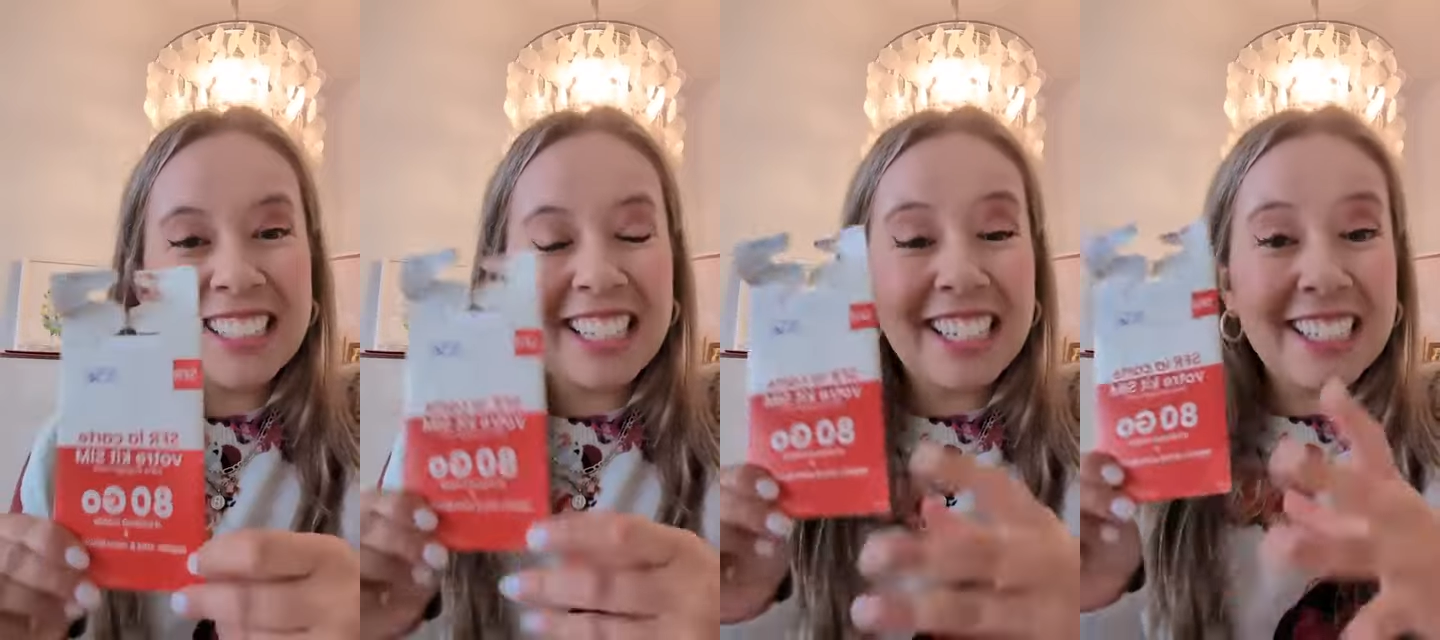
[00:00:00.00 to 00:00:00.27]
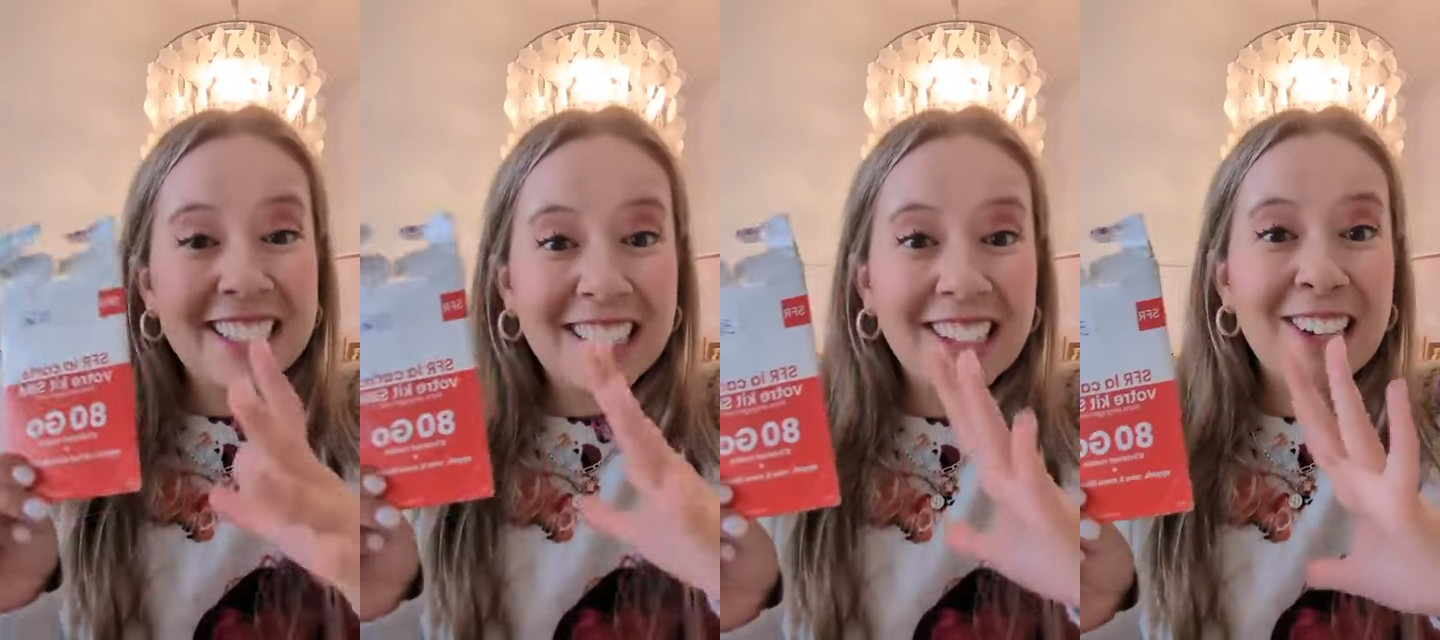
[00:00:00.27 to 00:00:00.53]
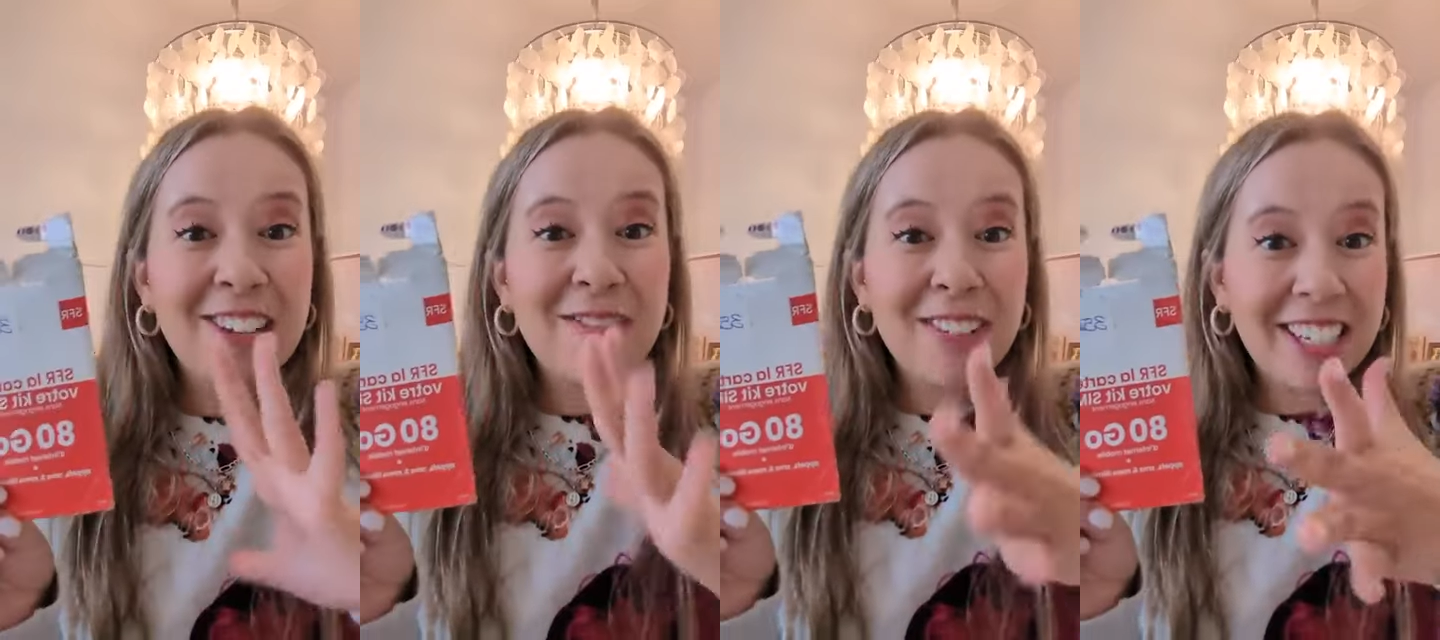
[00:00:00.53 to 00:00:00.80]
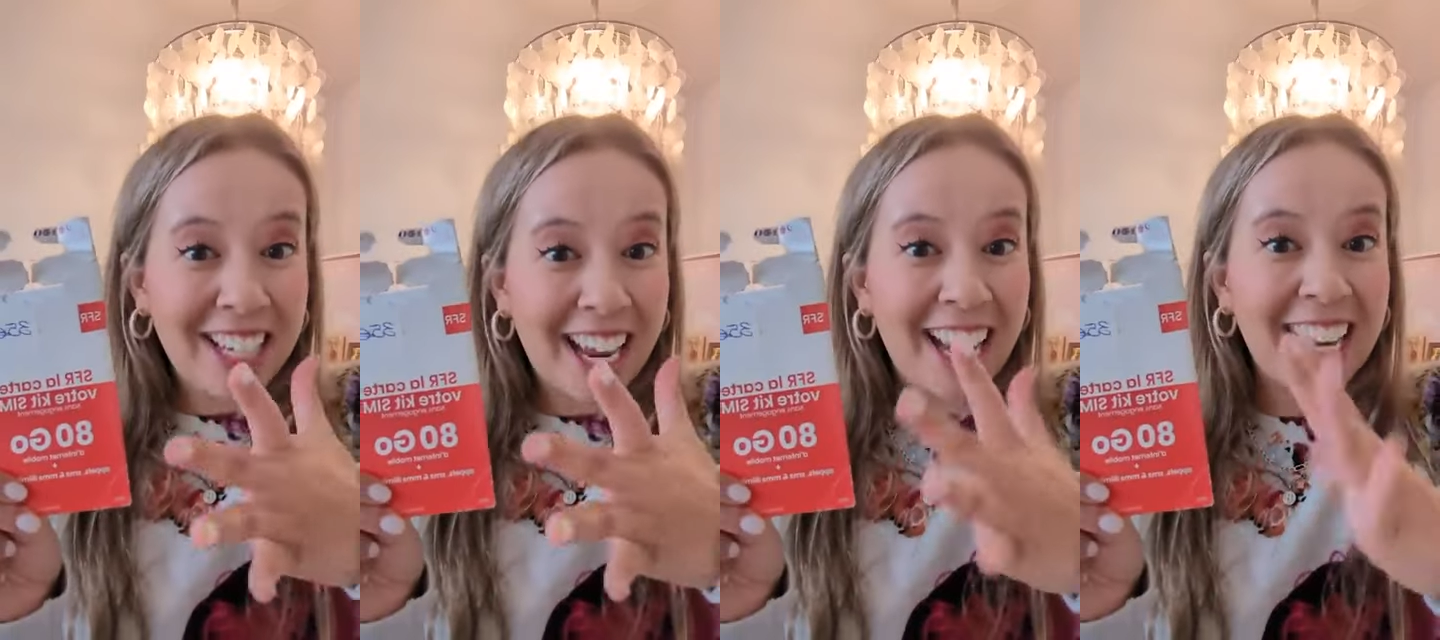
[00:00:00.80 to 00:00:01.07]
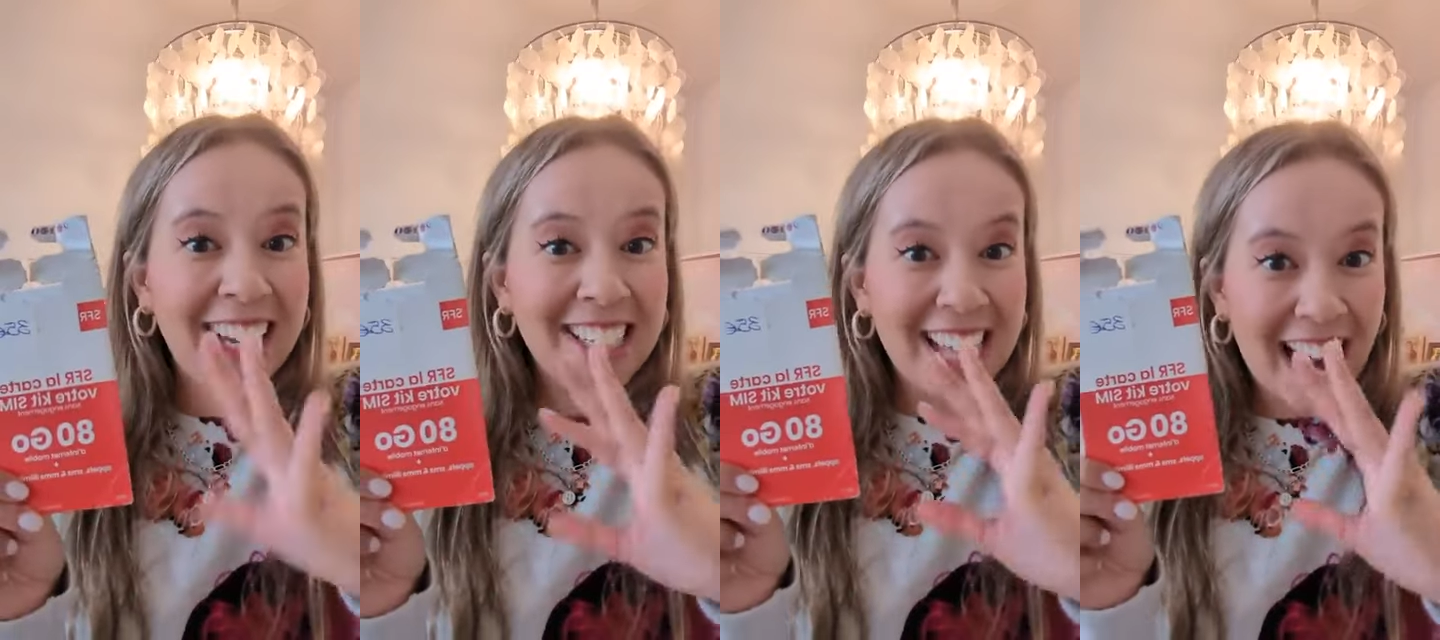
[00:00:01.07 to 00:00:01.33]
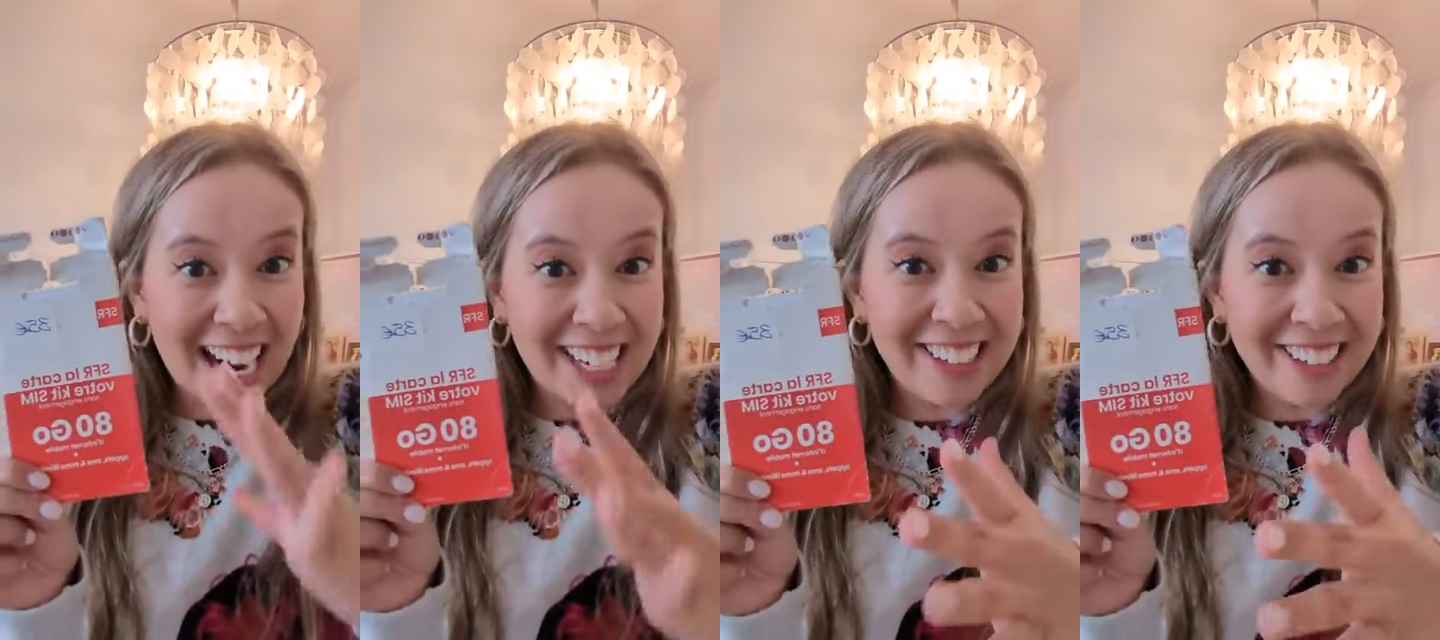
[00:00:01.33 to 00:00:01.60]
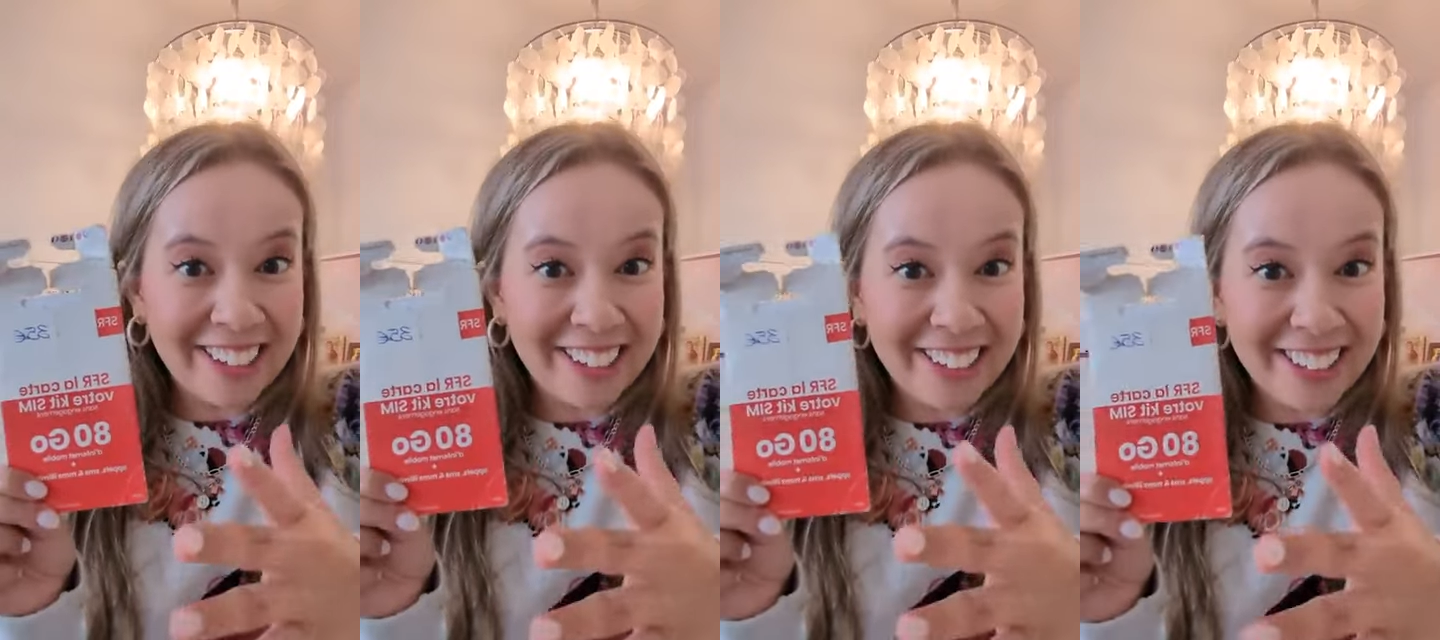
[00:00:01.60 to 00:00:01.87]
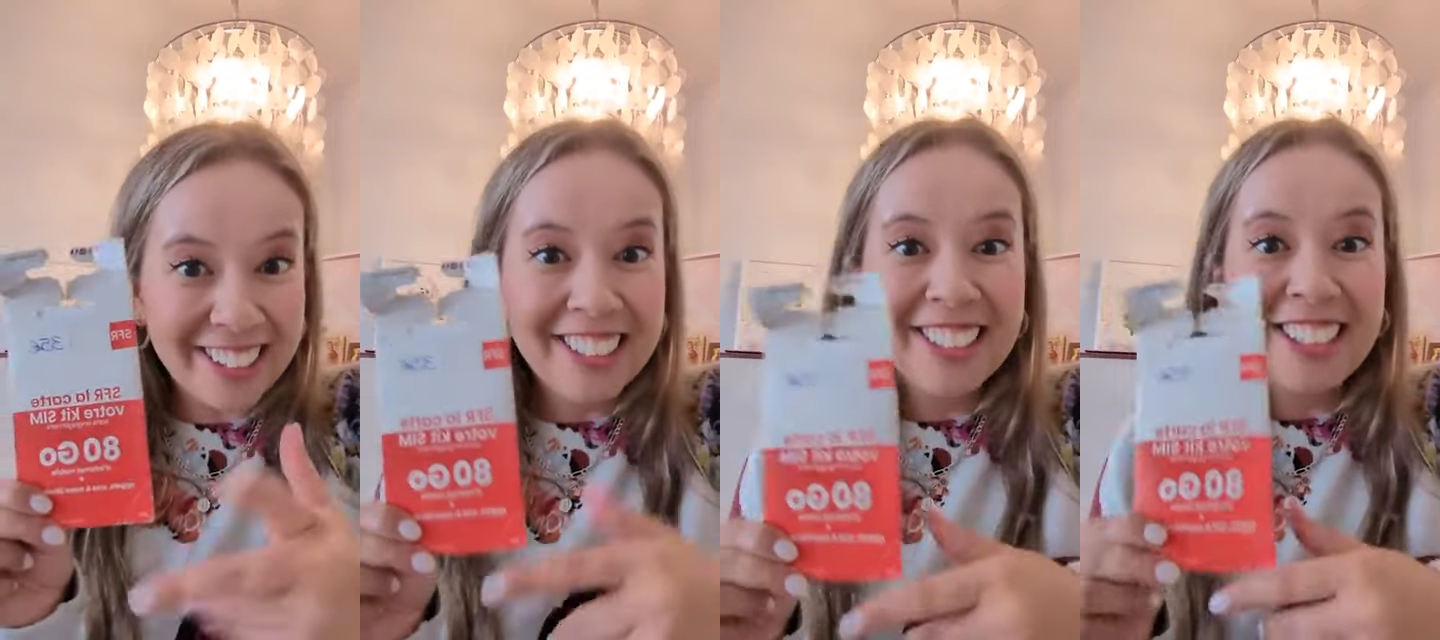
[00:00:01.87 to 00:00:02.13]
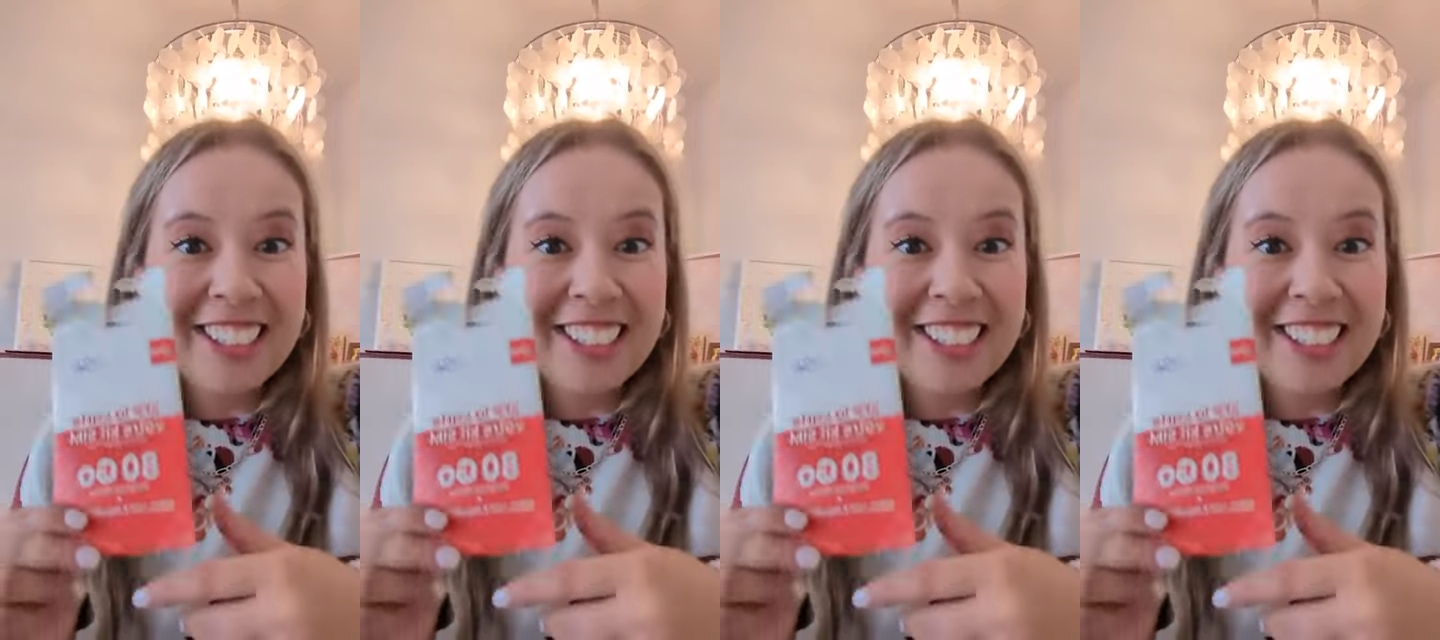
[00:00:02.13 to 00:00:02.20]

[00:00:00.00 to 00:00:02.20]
It is a little bit technical,